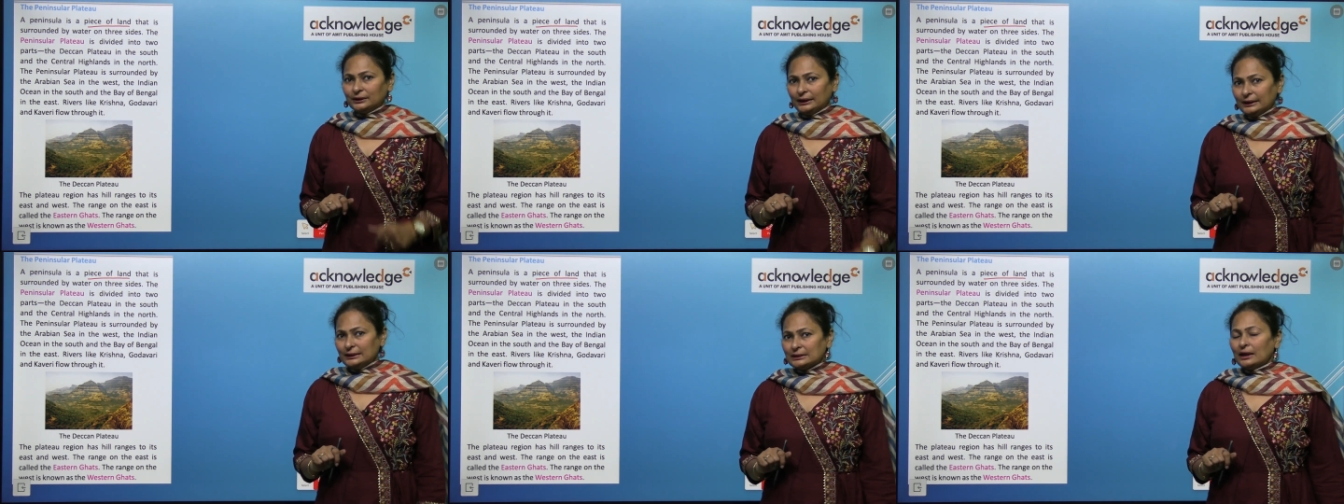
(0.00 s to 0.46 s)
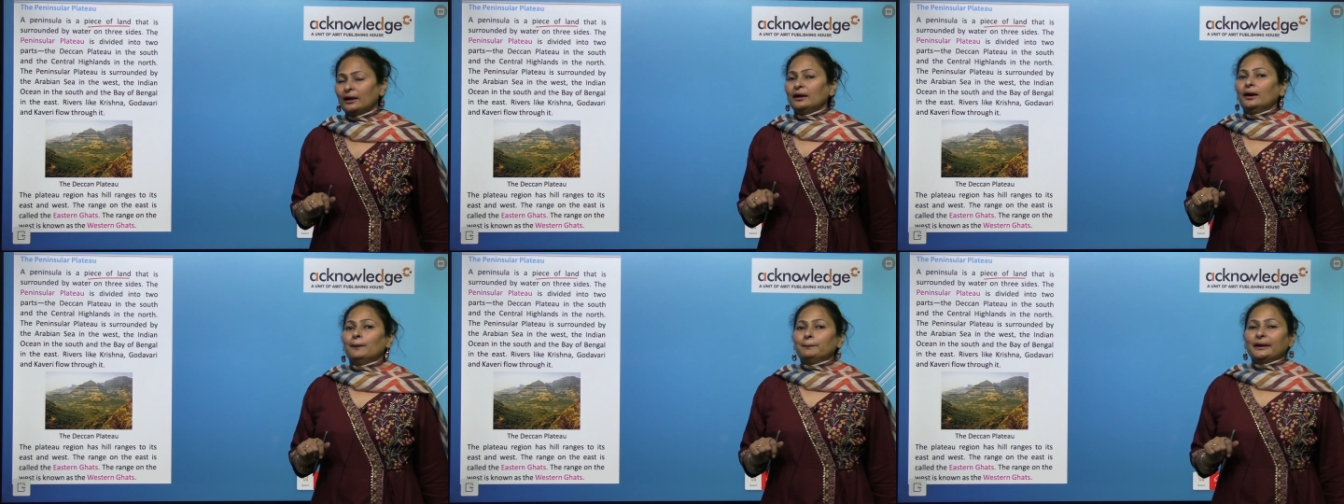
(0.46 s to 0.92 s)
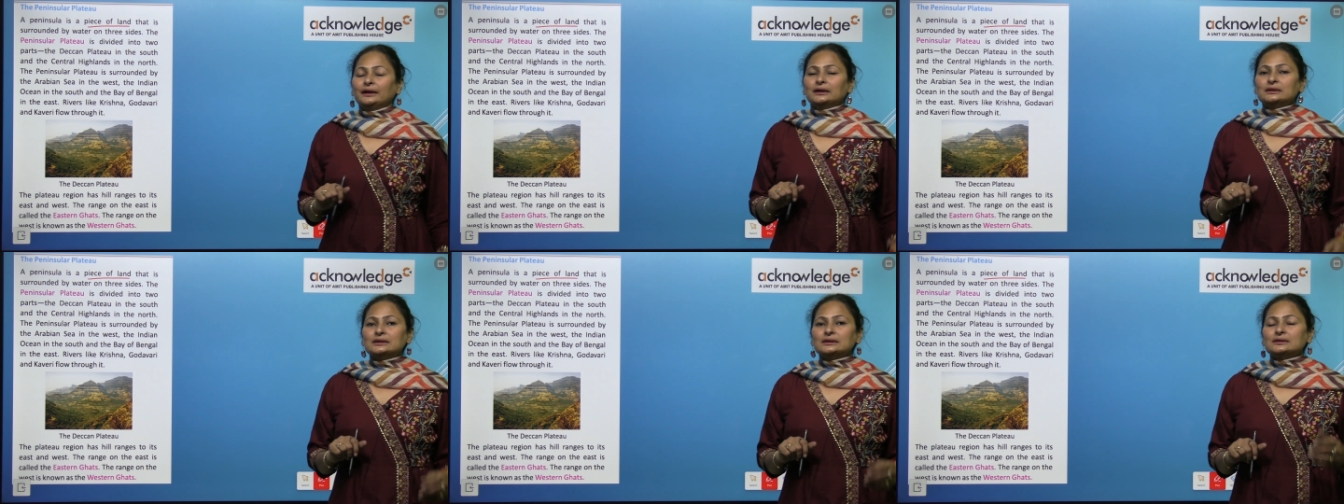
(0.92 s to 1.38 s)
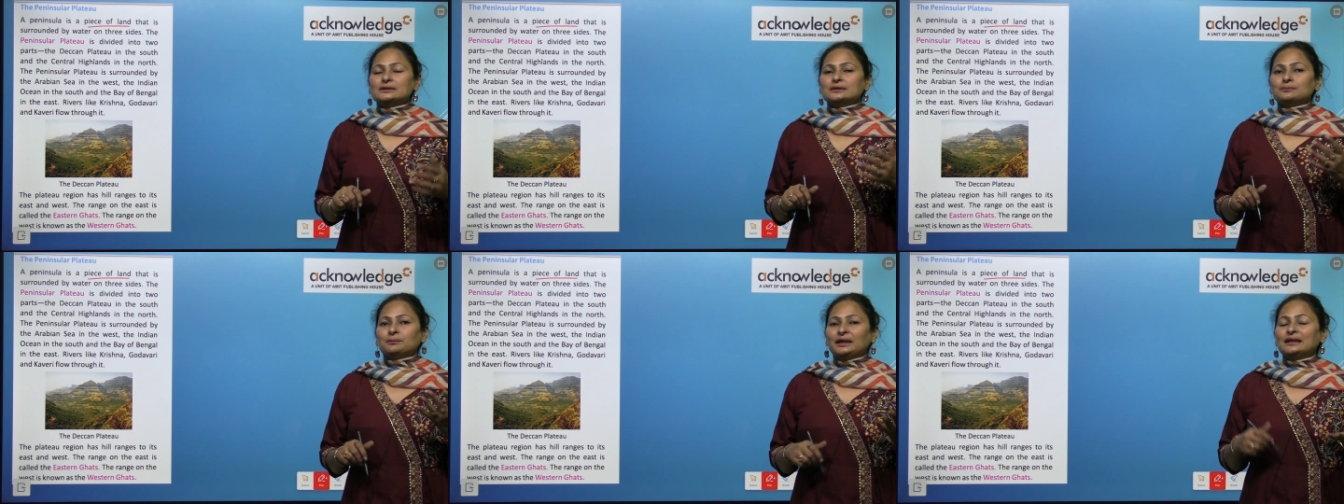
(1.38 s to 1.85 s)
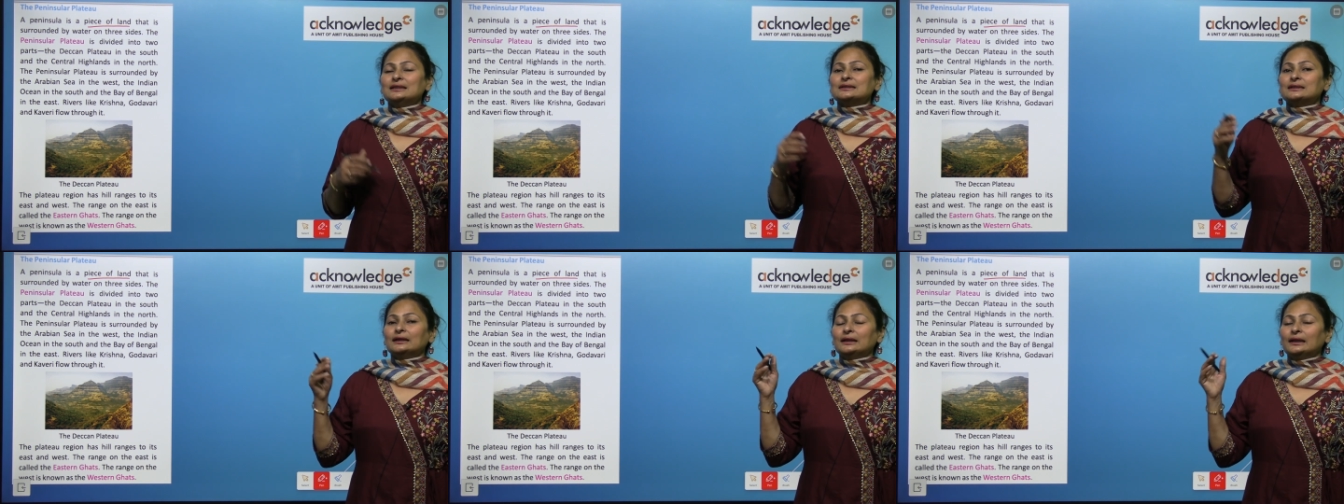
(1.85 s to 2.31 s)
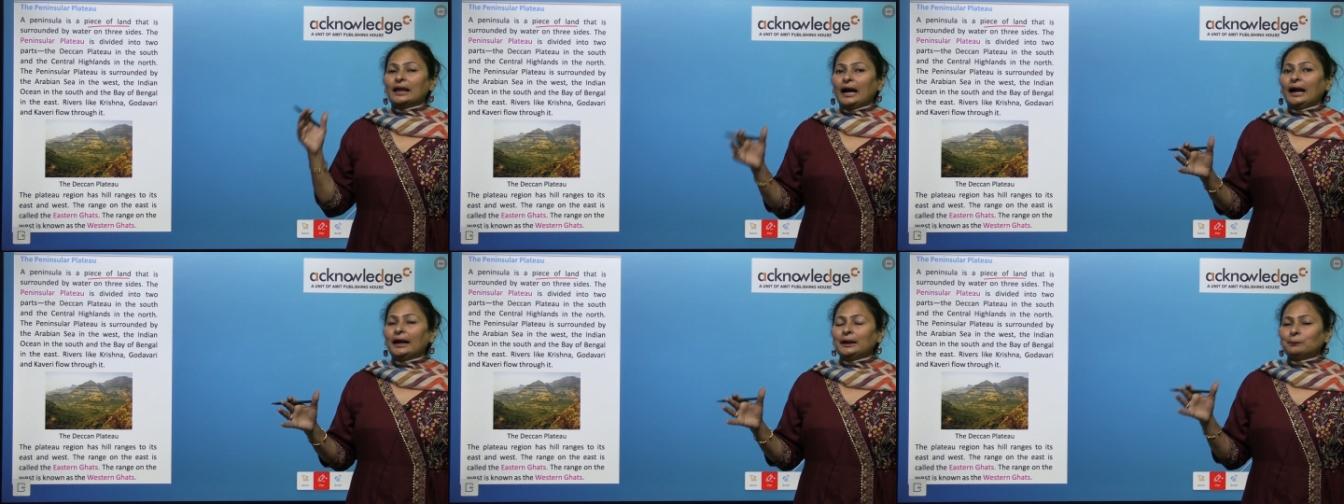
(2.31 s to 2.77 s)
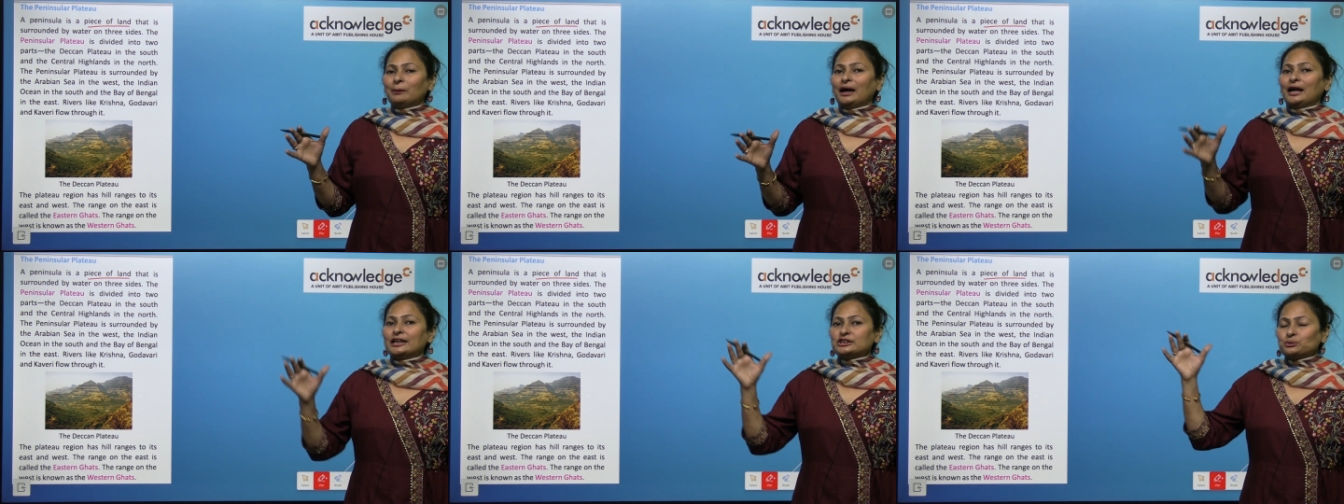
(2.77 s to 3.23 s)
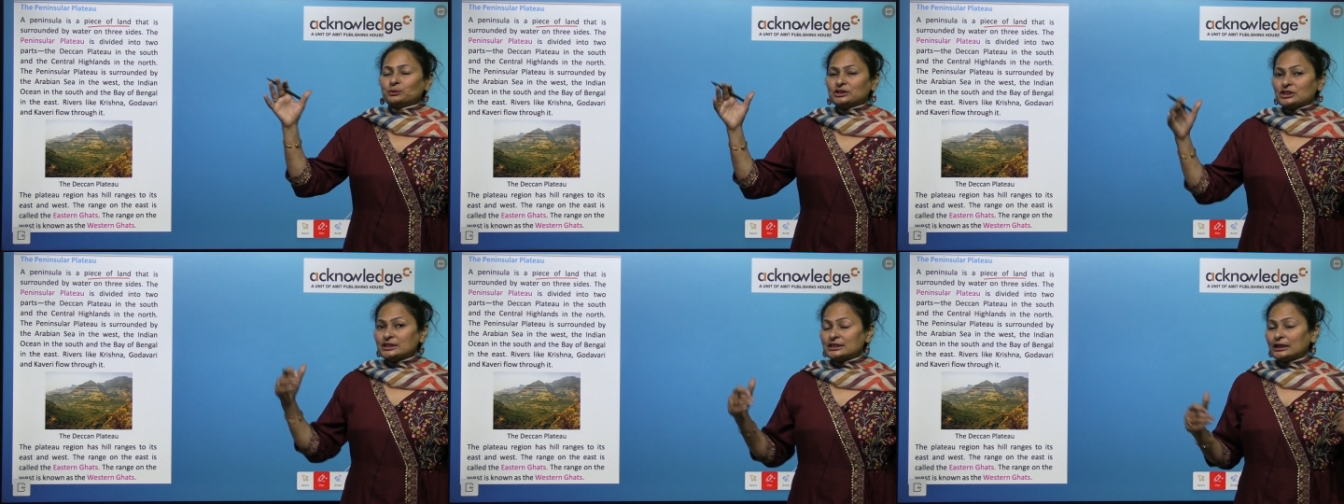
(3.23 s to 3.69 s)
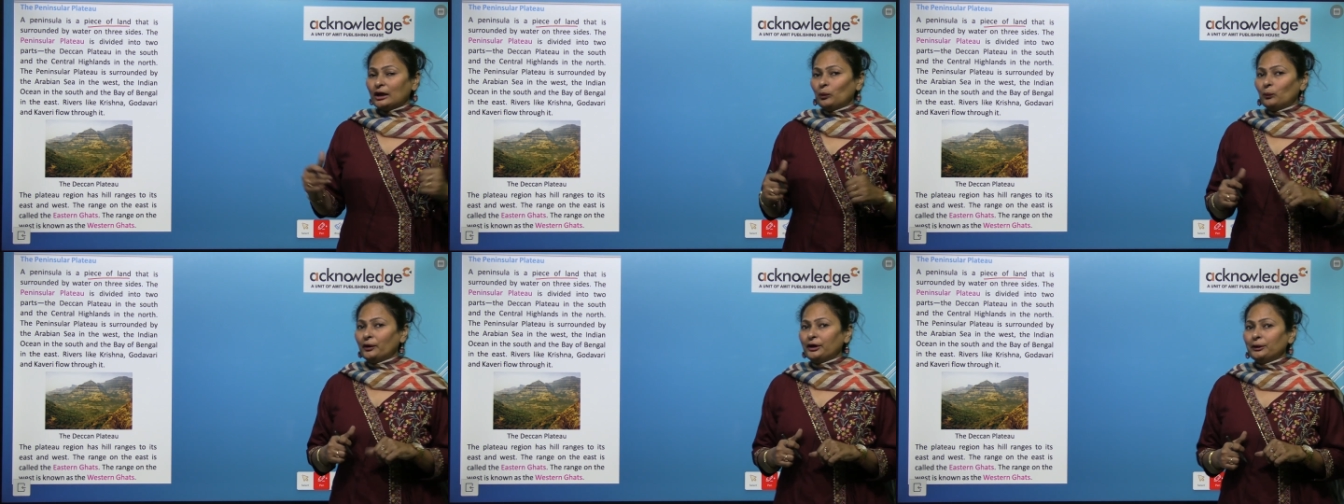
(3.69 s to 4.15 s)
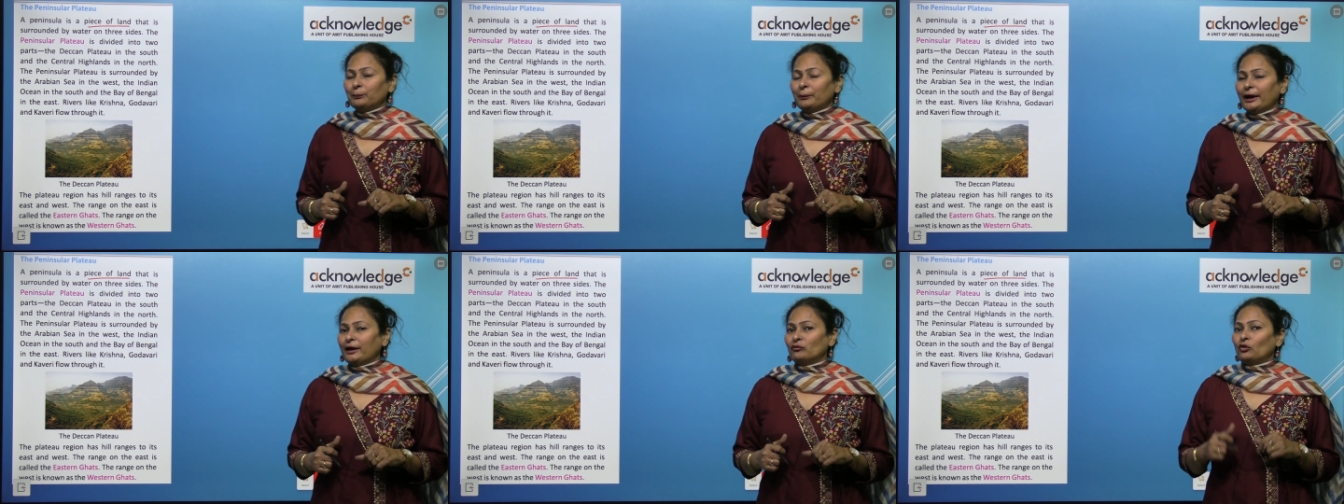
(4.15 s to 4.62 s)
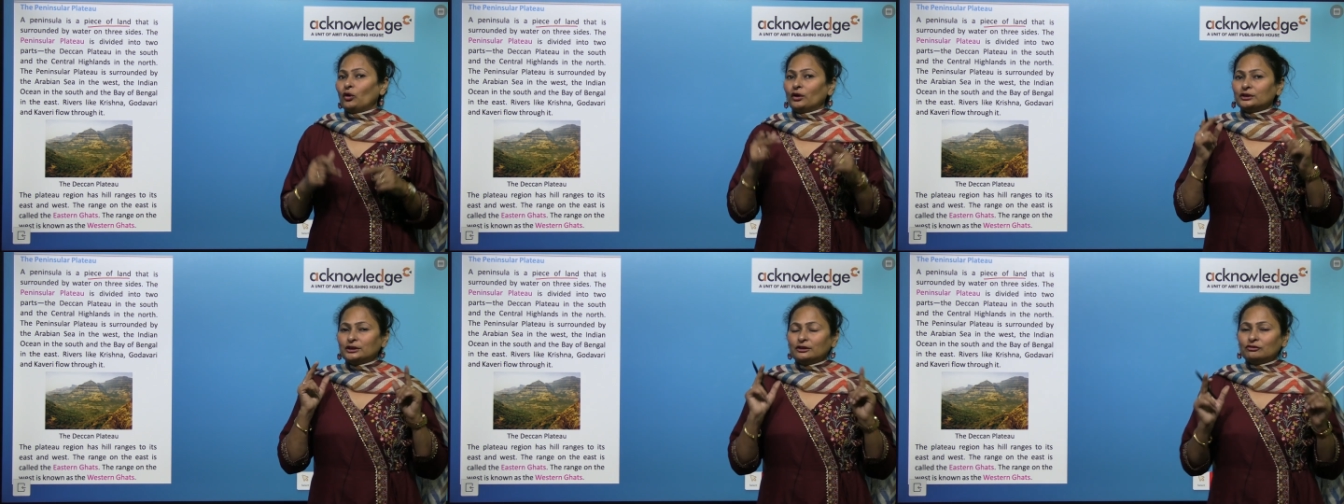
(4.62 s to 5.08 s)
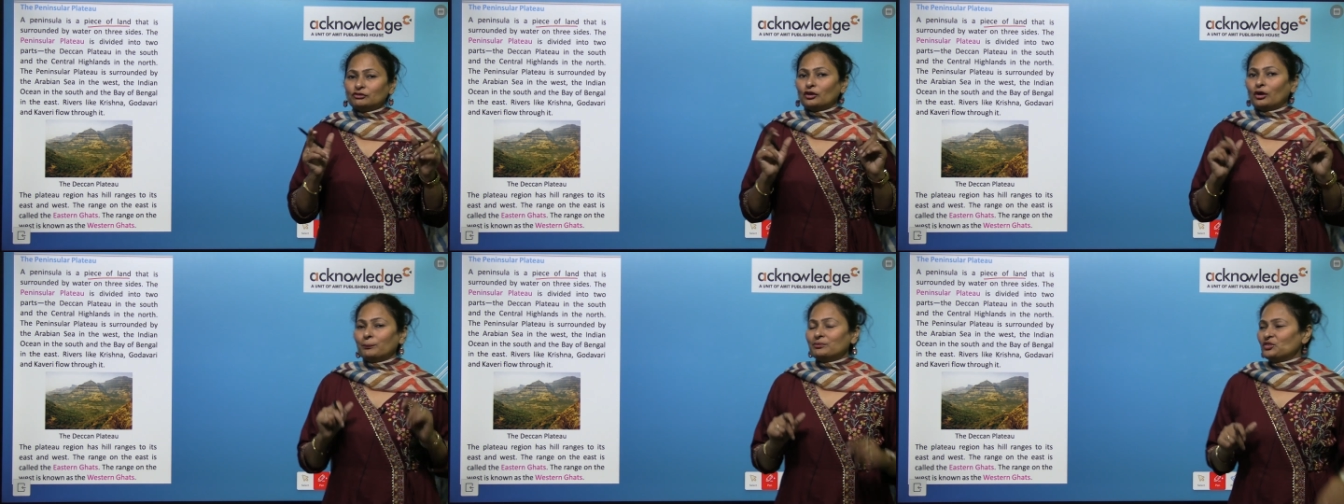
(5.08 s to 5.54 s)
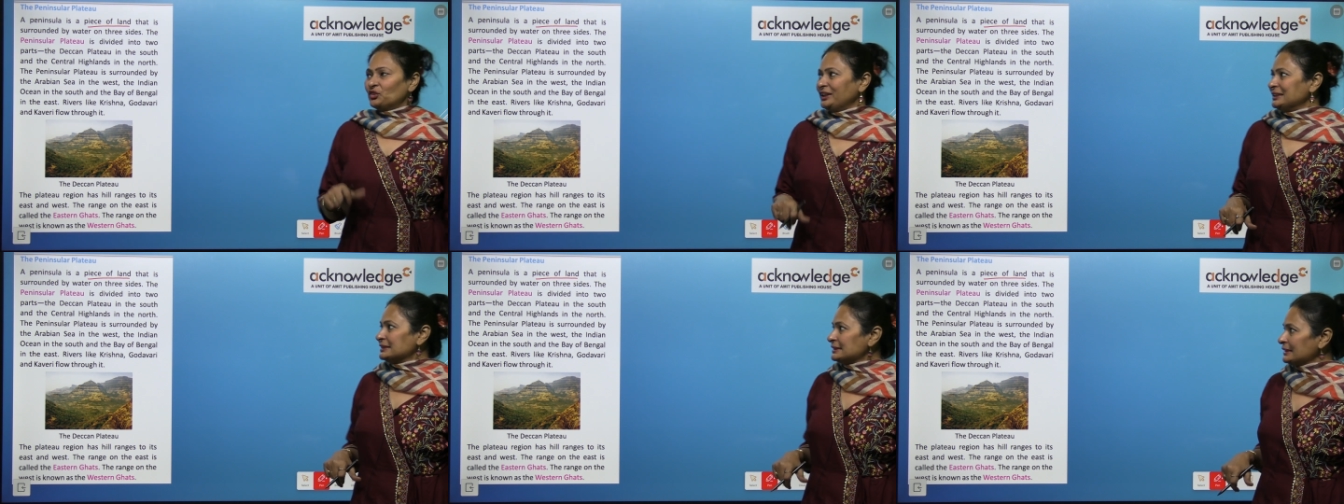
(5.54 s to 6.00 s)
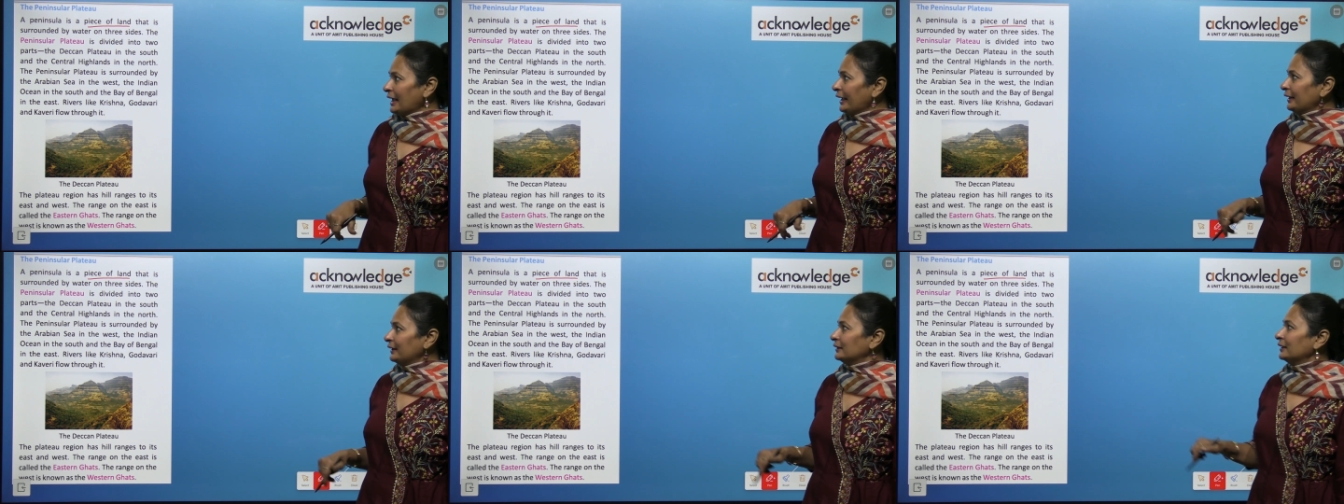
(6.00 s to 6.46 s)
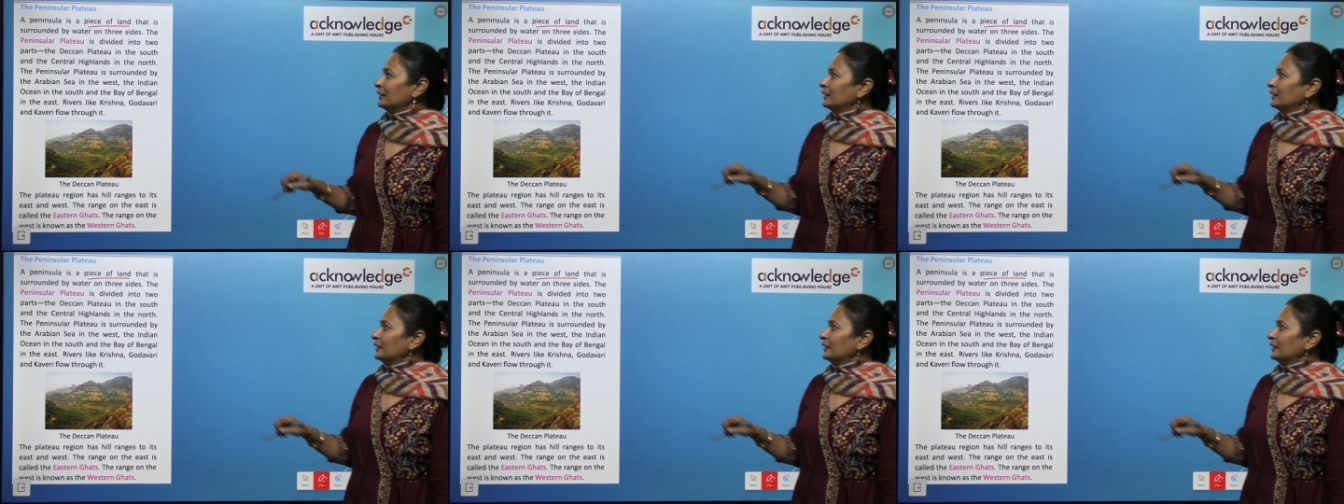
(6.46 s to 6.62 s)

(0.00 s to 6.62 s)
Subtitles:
Yes, peninsular means the land mass which is covered by water from three sides.